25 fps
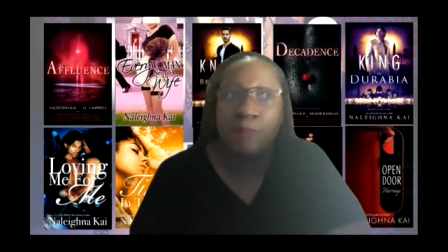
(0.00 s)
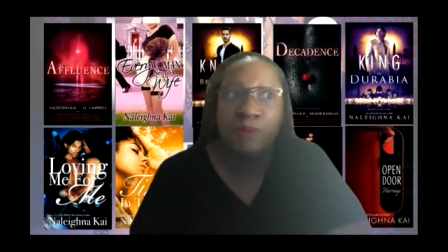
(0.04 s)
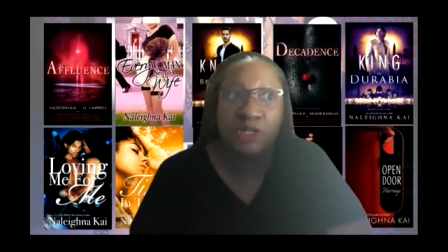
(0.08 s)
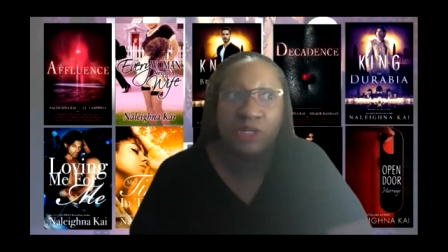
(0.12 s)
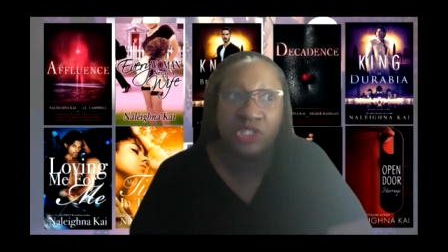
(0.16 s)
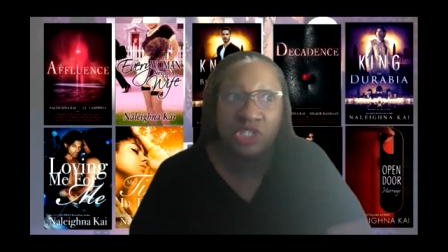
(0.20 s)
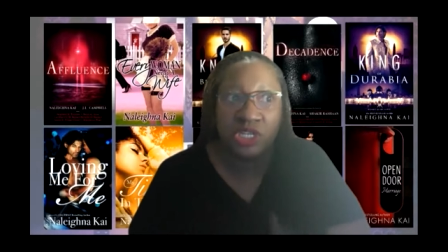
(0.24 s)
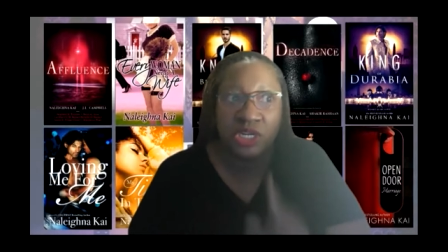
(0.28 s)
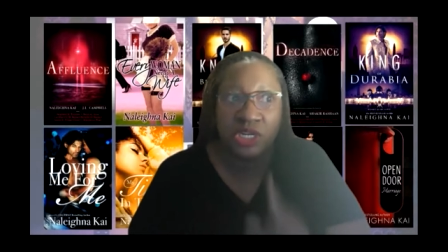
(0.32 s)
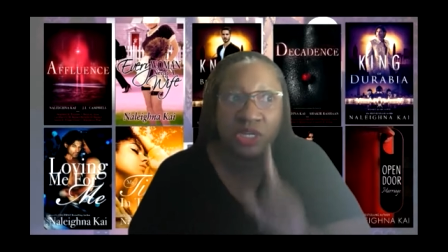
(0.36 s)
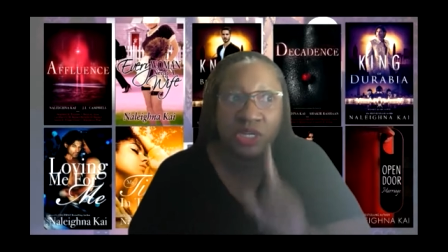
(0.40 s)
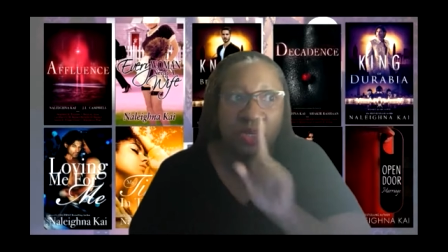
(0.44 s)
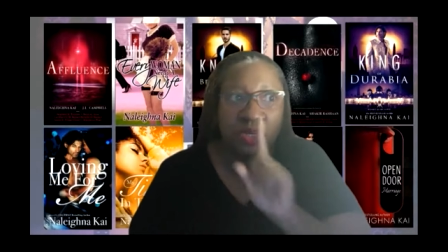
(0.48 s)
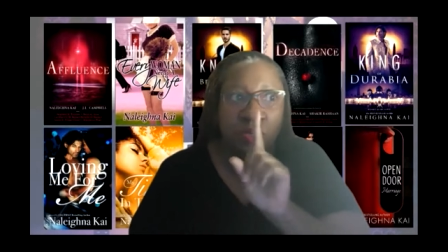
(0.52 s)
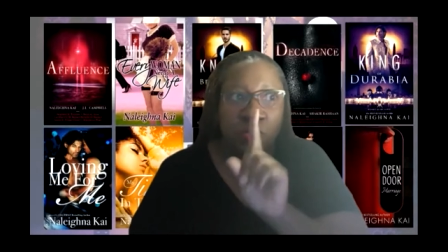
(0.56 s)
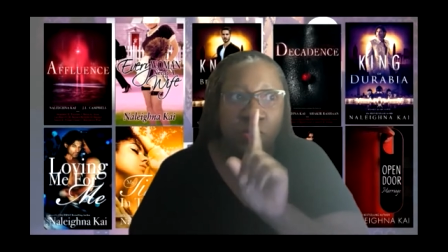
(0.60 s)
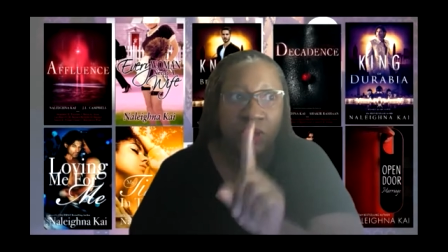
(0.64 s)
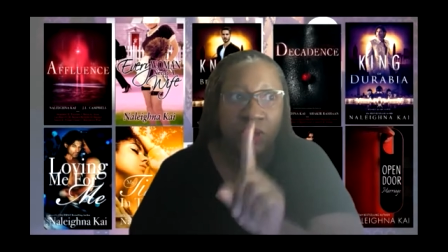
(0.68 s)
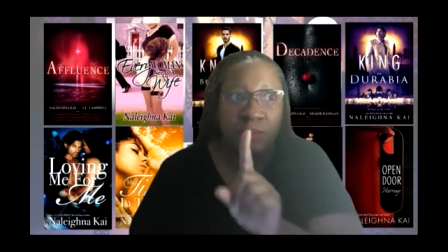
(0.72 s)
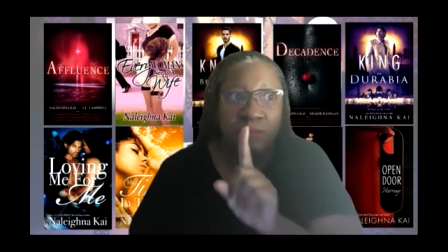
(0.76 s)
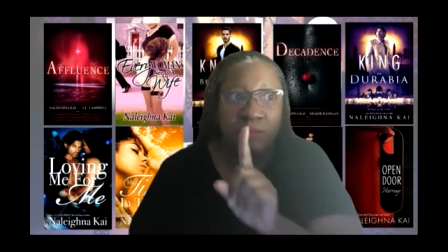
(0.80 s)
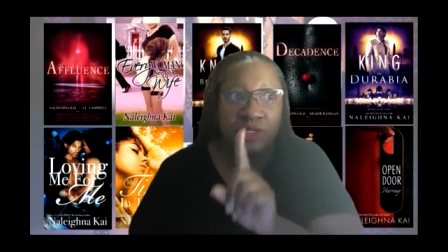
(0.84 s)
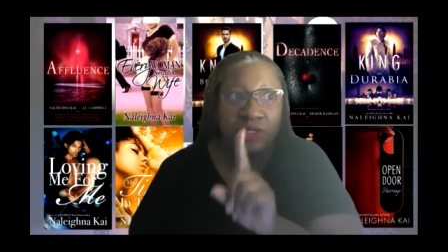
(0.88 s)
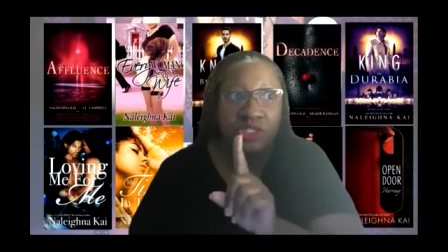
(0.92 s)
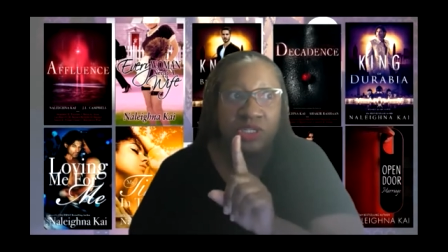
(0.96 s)
particular
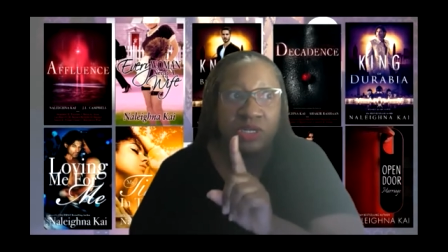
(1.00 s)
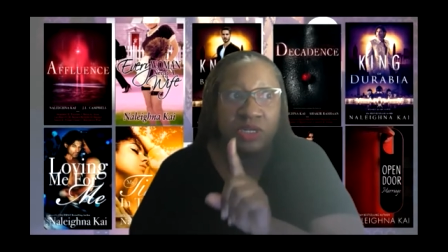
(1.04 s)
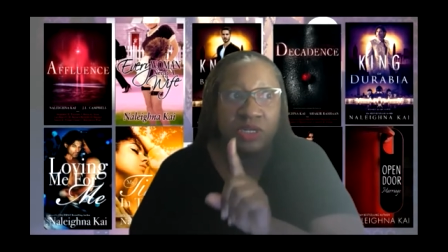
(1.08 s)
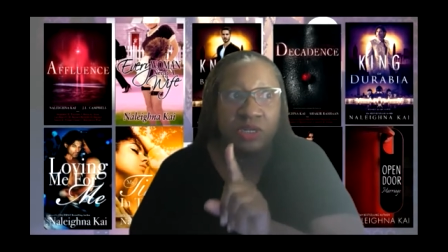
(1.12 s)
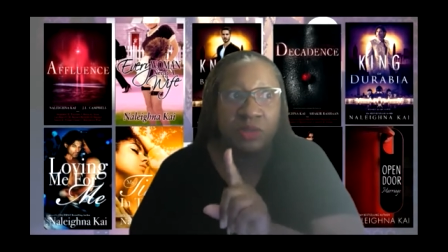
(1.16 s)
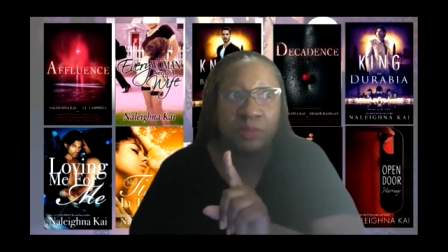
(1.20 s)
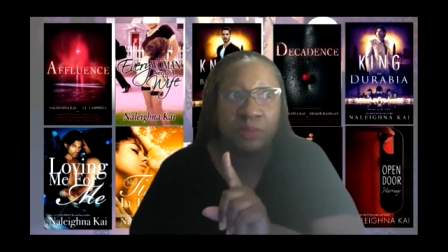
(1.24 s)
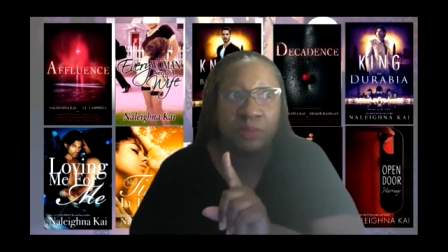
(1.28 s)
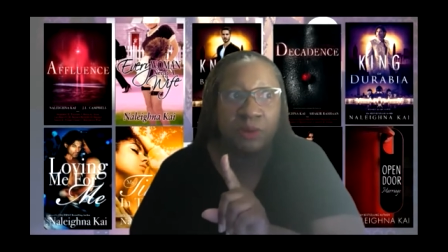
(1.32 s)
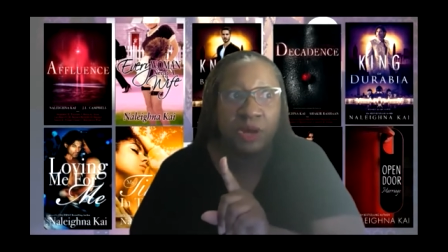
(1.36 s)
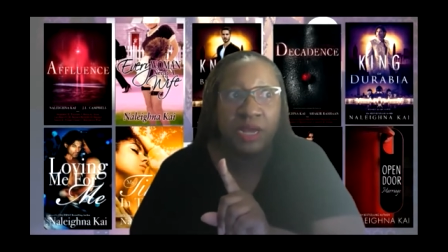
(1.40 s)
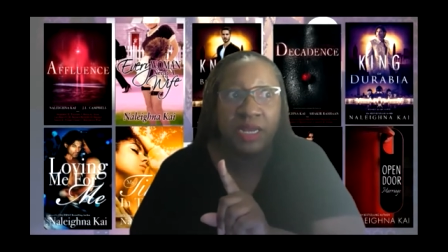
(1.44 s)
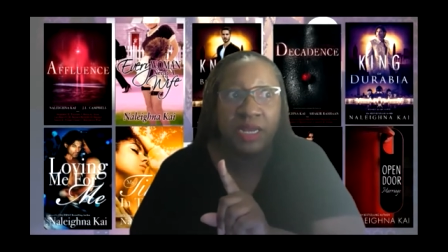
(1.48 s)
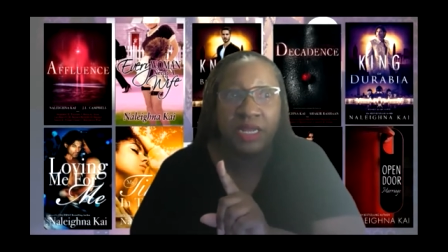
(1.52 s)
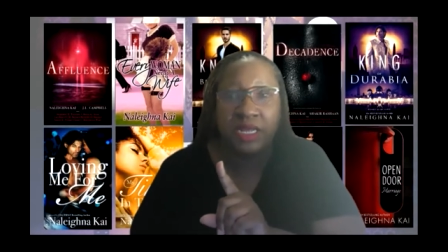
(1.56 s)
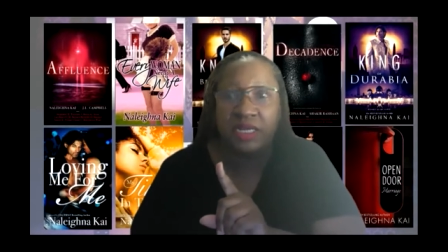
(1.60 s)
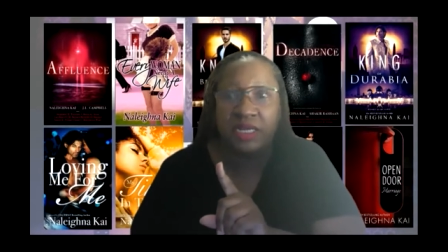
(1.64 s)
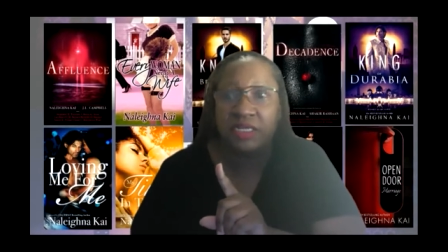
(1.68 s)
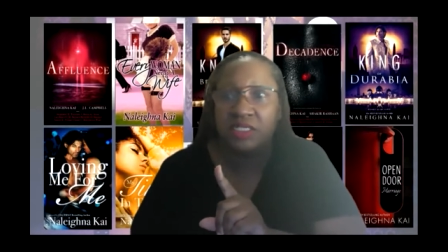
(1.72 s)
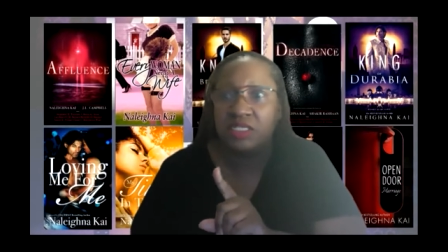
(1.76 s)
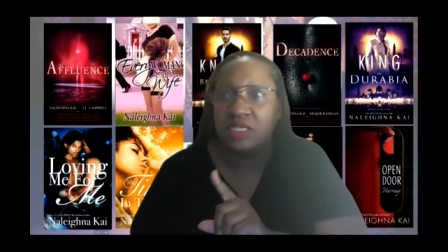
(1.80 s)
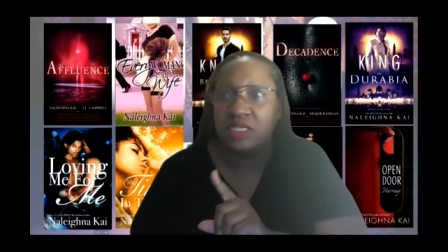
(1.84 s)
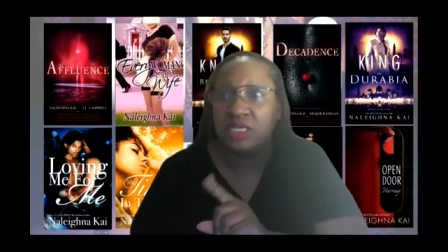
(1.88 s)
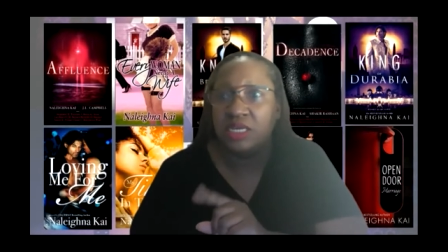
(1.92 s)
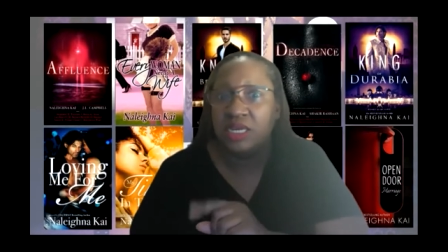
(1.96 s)
one particular
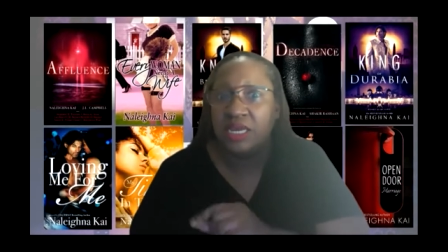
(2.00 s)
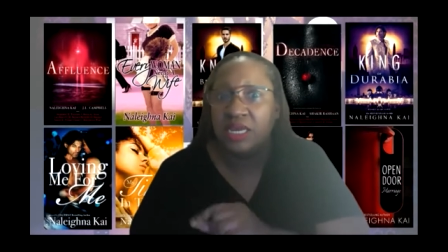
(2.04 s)
product